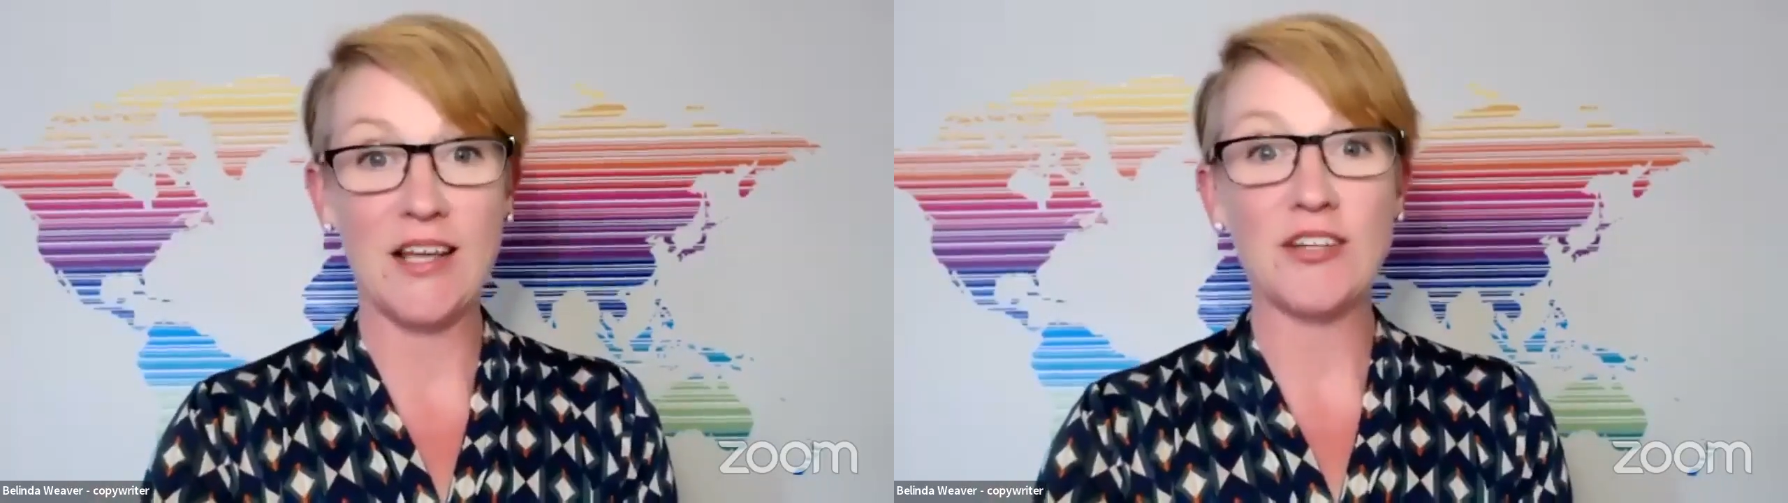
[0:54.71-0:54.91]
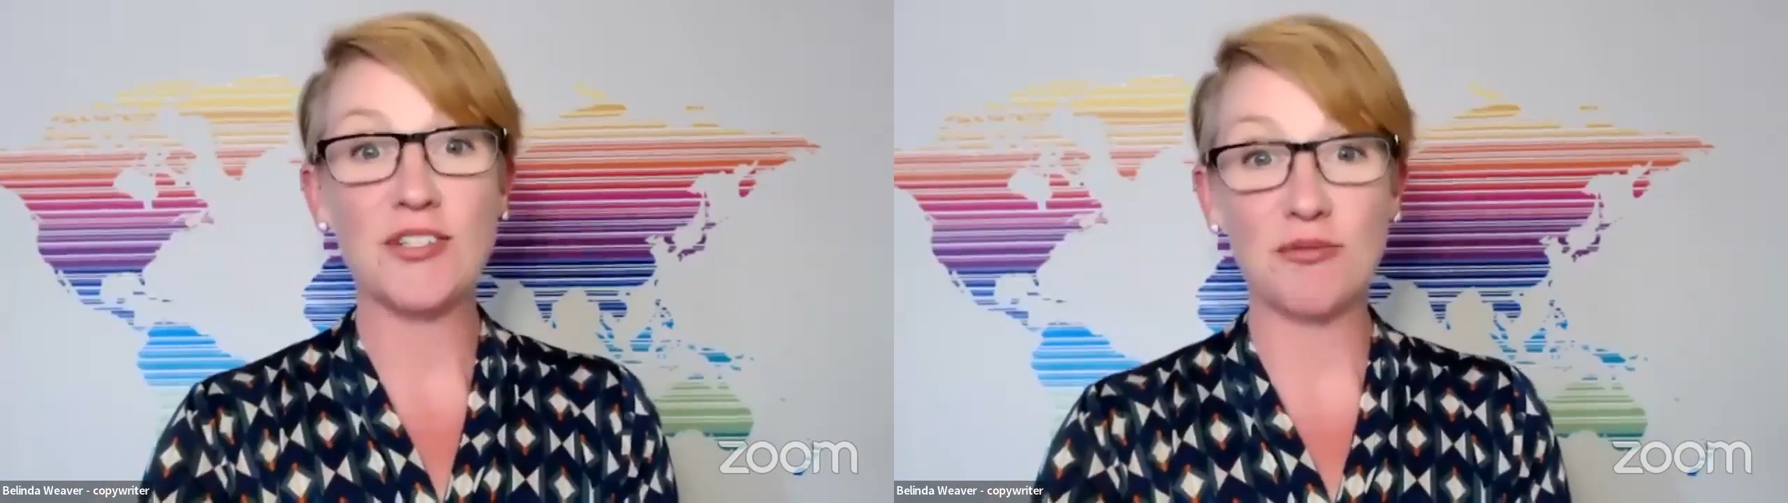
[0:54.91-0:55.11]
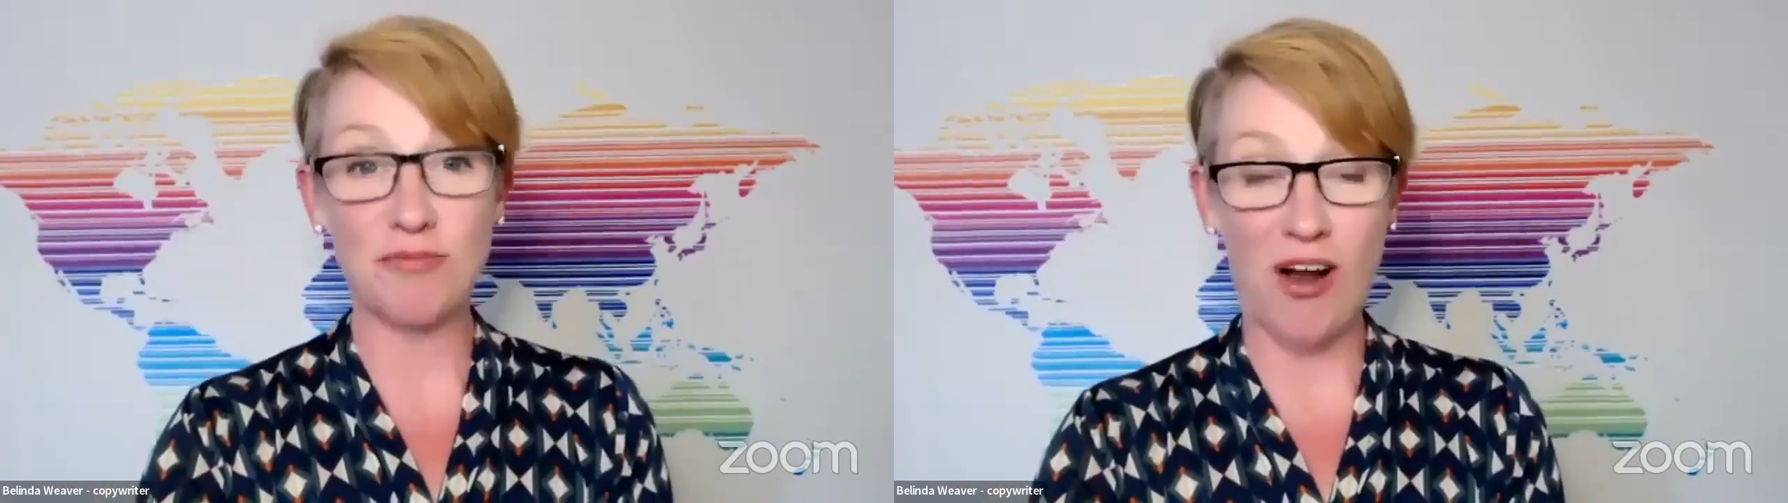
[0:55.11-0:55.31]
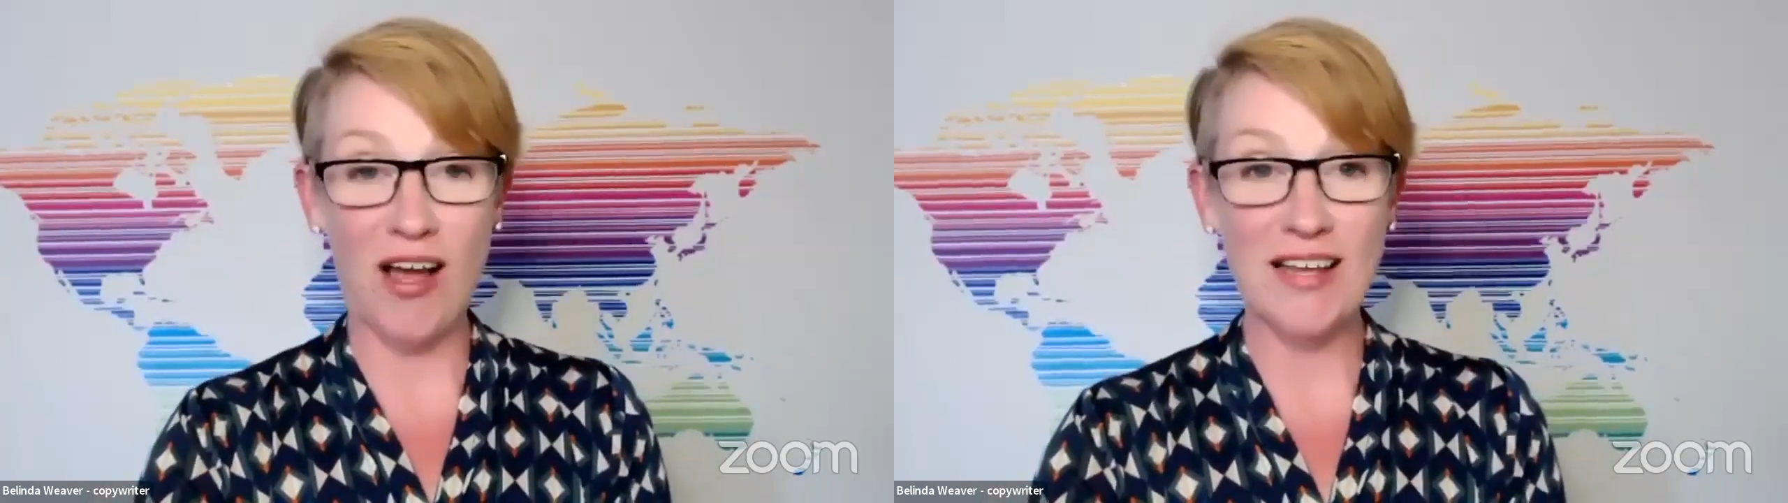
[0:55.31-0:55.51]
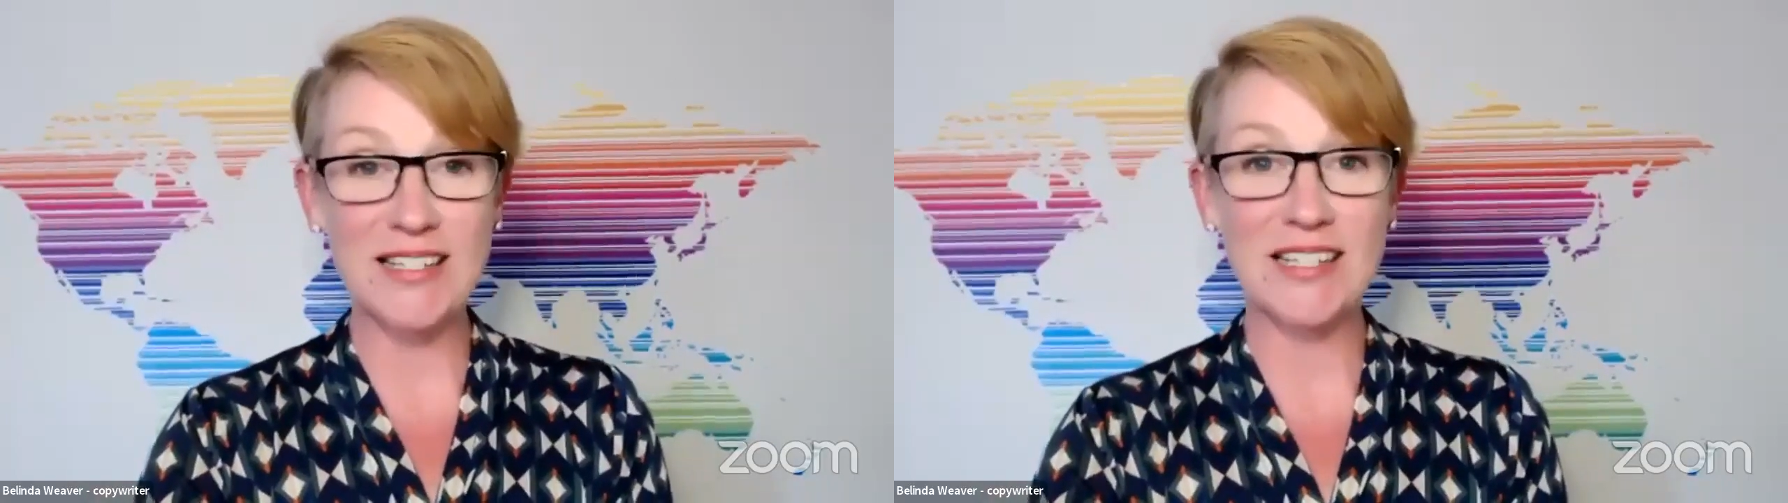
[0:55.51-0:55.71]
to
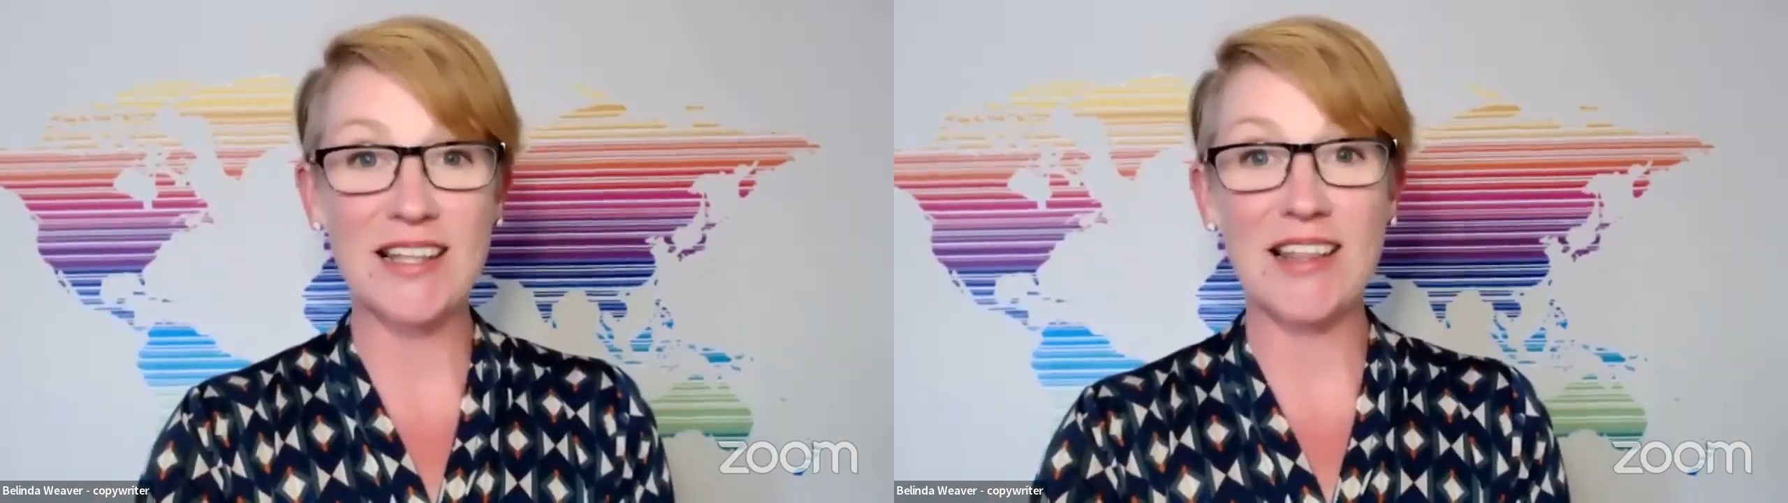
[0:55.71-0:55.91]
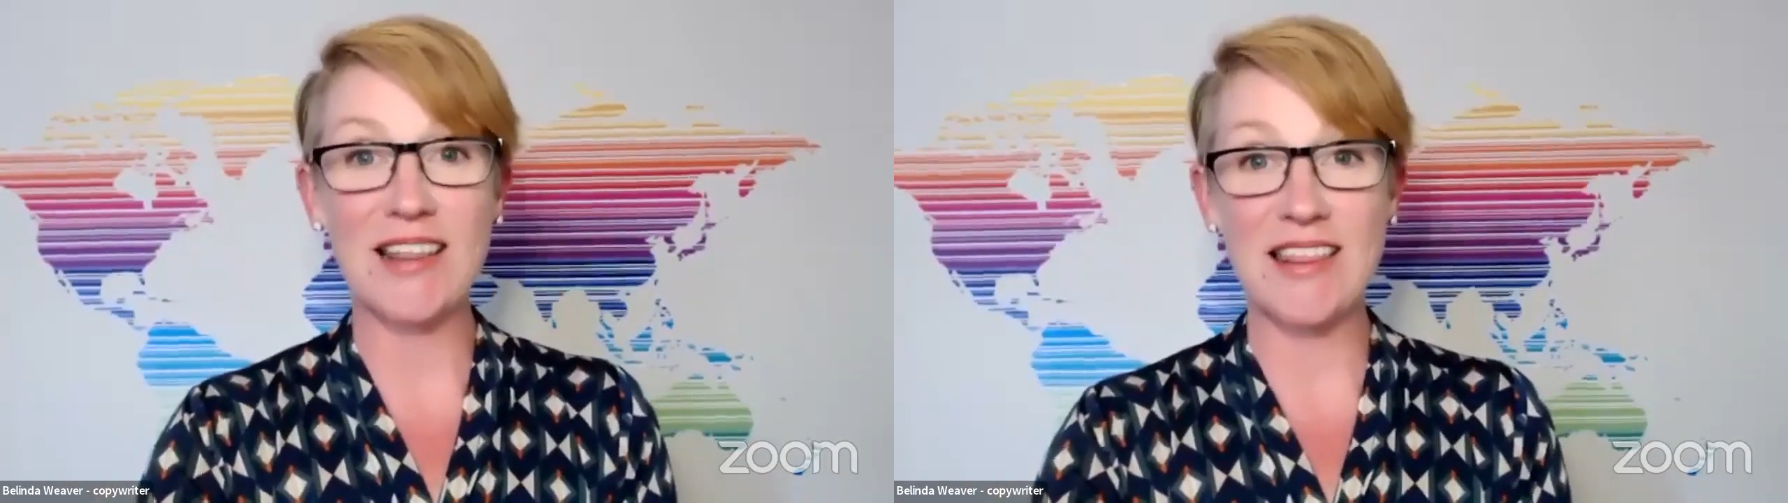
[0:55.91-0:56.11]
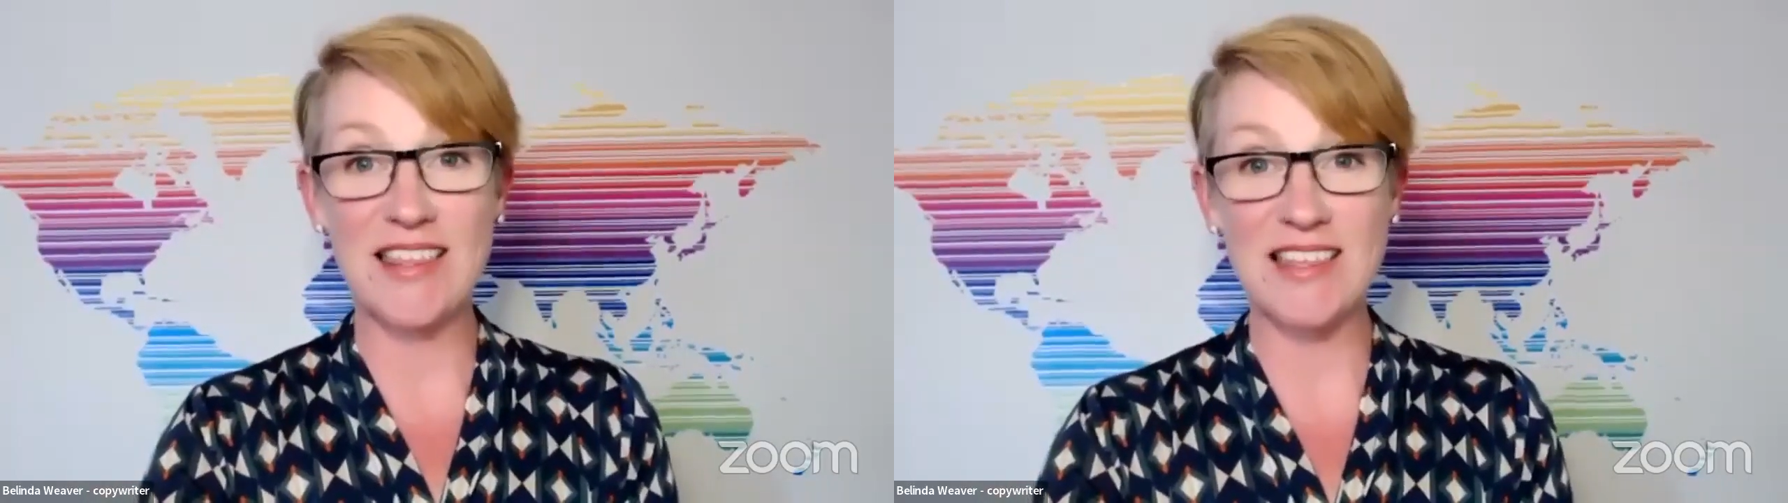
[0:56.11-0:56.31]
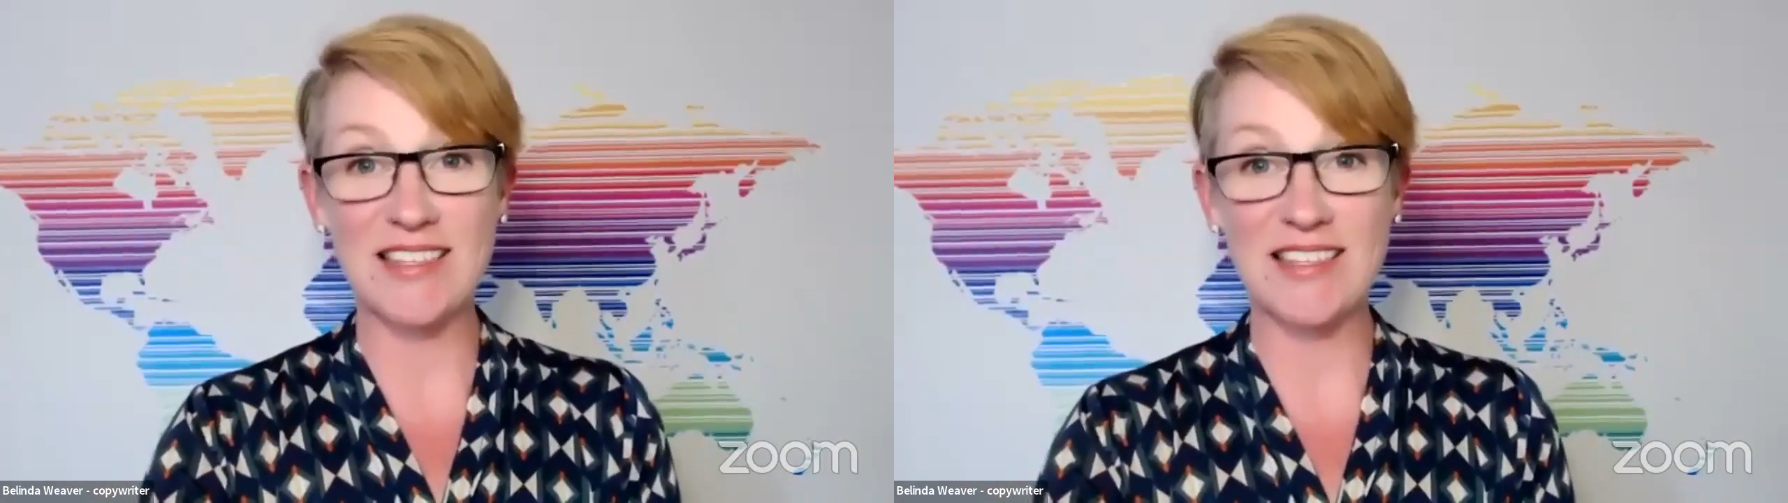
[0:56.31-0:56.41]
write this